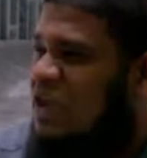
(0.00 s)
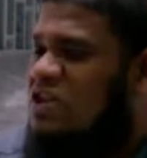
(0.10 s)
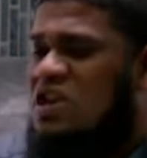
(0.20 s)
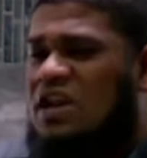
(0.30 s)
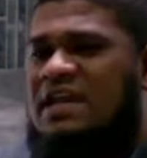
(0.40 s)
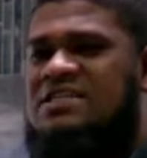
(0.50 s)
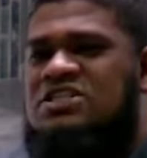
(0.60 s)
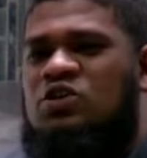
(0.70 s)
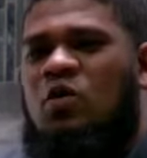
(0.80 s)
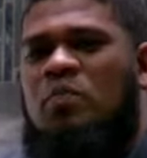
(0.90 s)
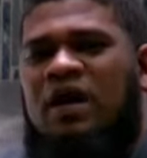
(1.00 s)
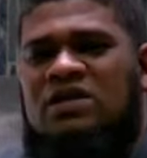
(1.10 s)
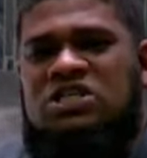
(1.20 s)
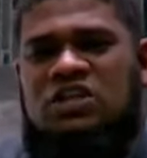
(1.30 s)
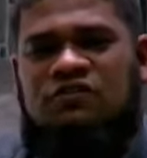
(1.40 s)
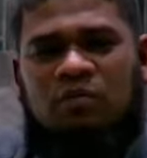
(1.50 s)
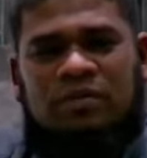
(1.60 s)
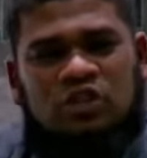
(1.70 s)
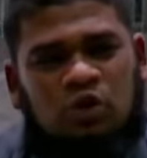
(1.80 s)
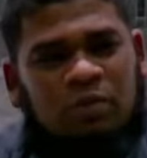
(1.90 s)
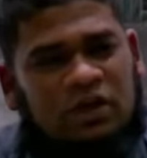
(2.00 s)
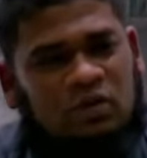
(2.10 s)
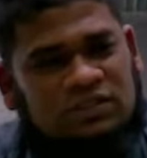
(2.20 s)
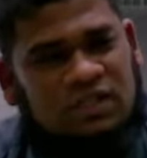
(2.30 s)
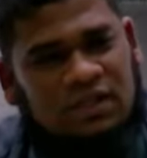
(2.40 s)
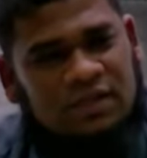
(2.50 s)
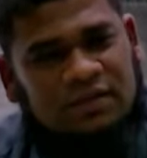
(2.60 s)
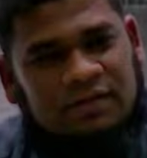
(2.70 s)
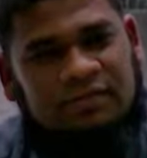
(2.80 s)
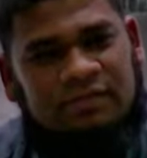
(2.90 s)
When is it compulsory for me to make ghusl?